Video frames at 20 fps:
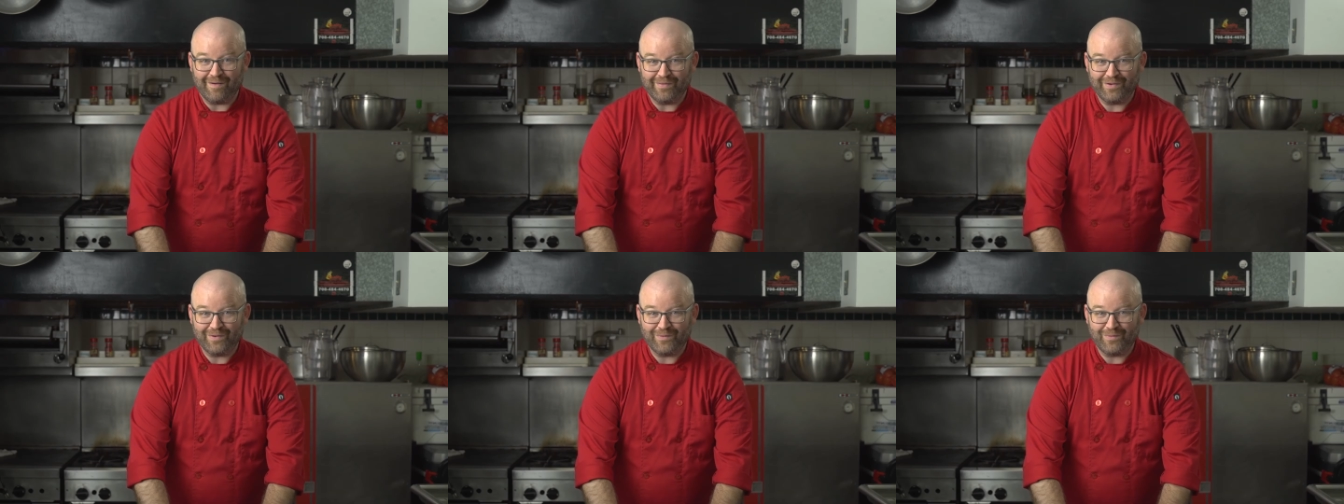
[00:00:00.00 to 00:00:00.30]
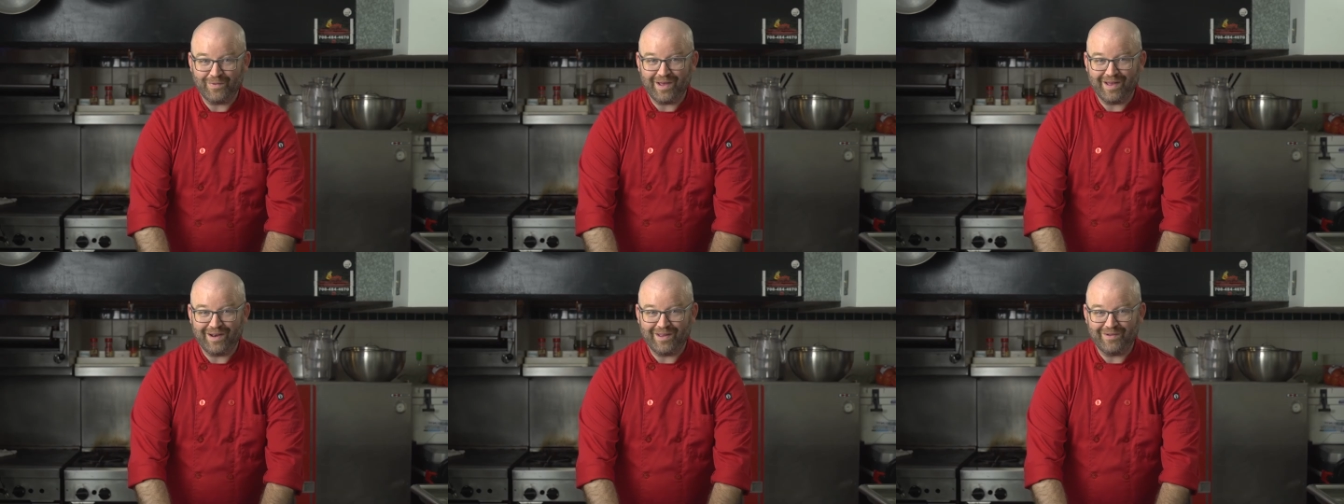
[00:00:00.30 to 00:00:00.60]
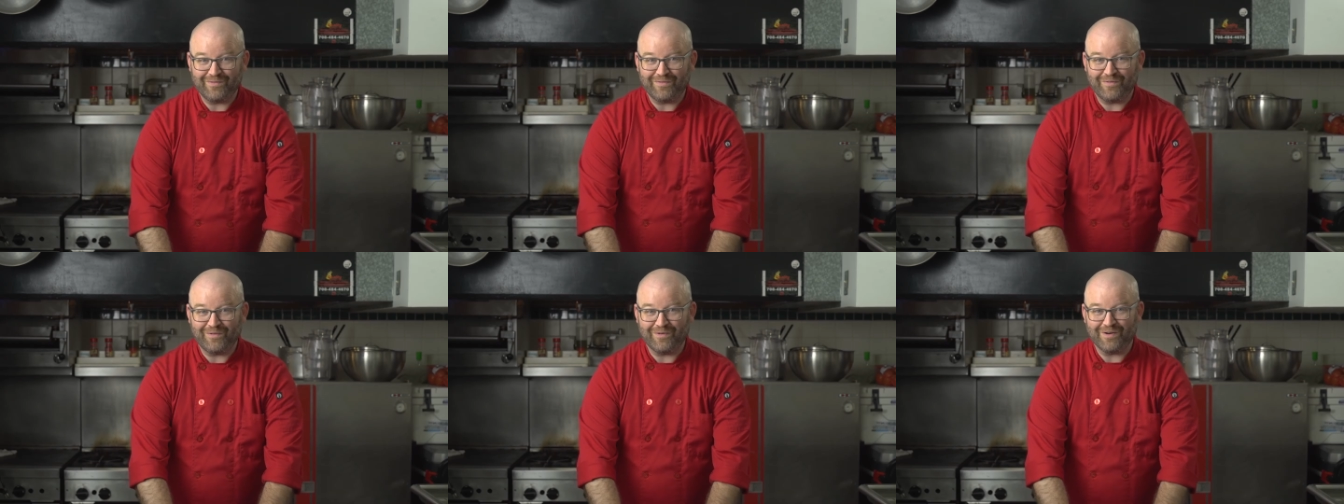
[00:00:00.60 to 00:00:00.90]
they're waiting
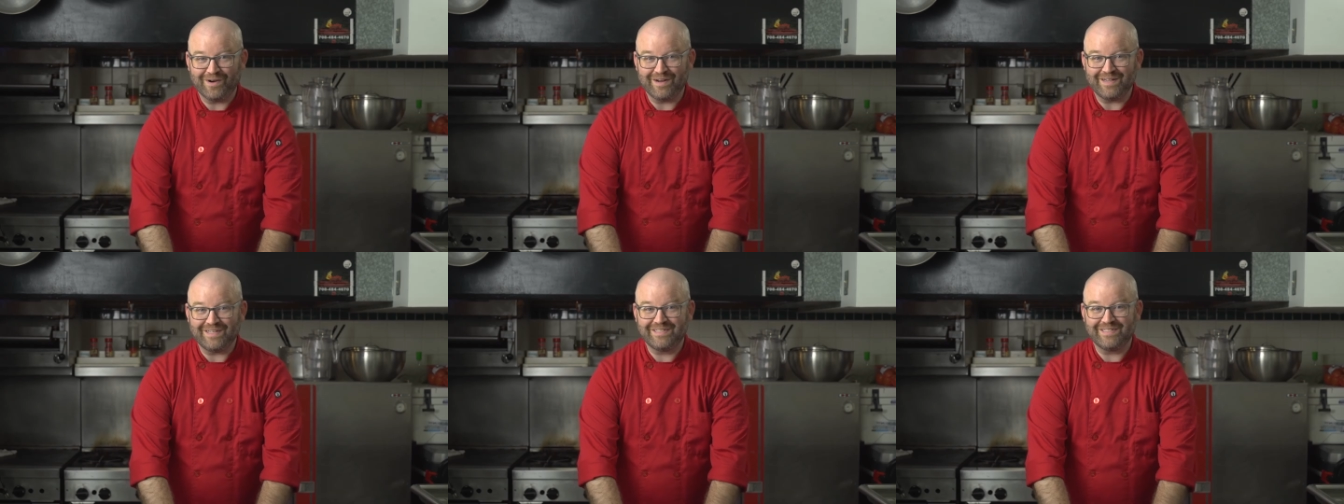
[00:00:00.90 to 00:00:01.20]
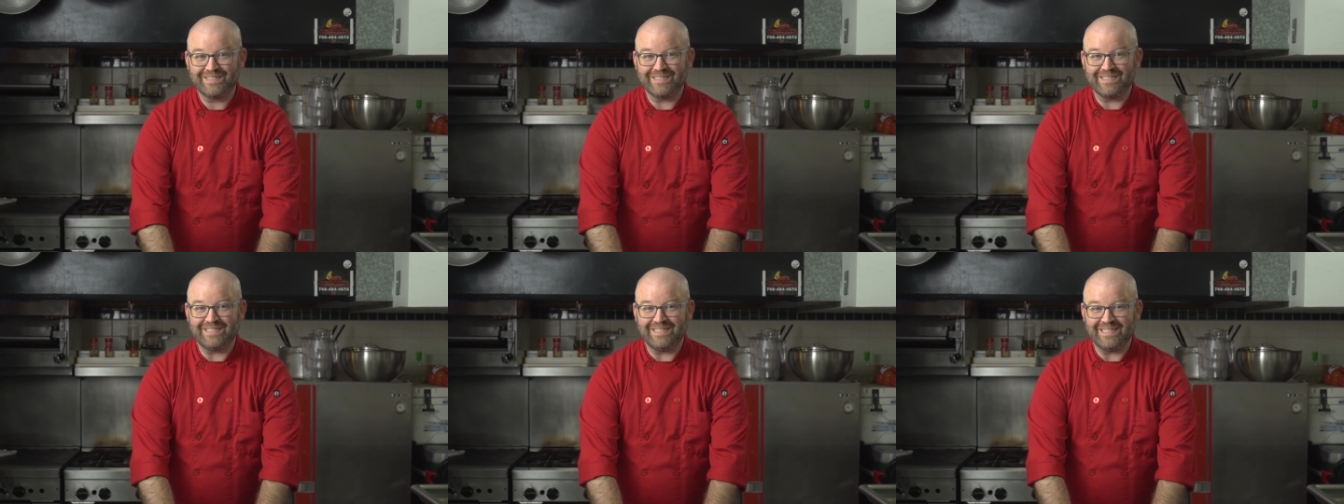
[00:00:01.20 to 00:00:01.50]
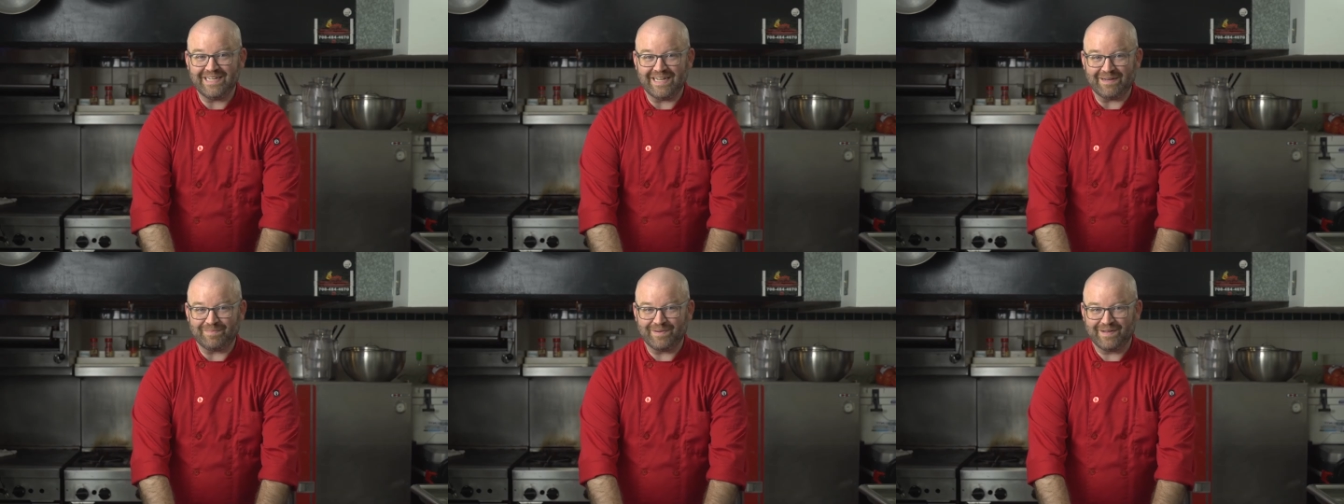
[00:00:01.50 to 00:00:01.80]
for is the
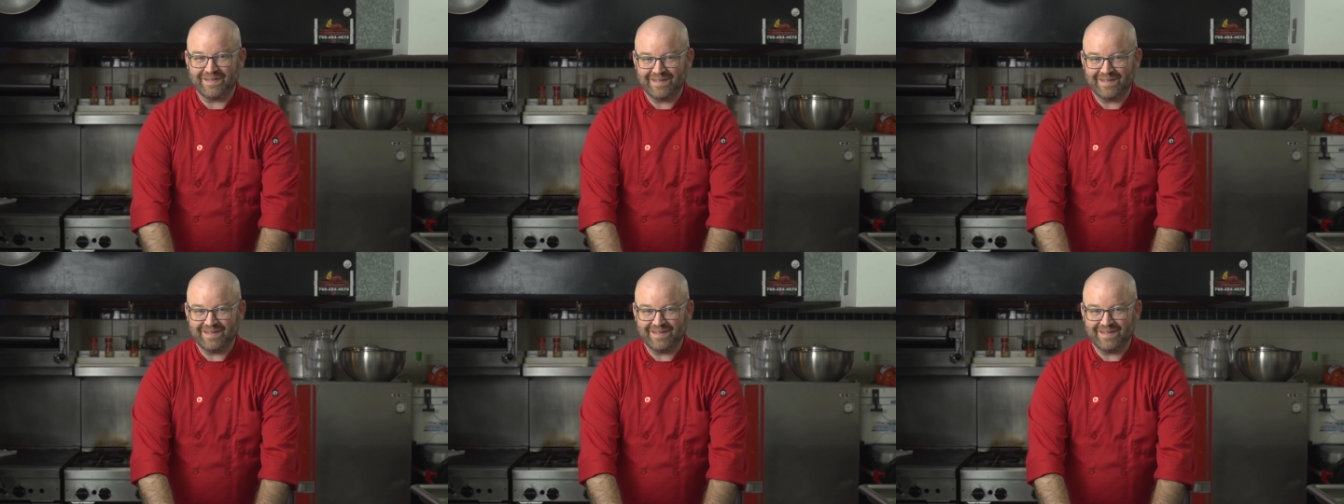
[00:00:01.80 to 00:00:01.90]
dip.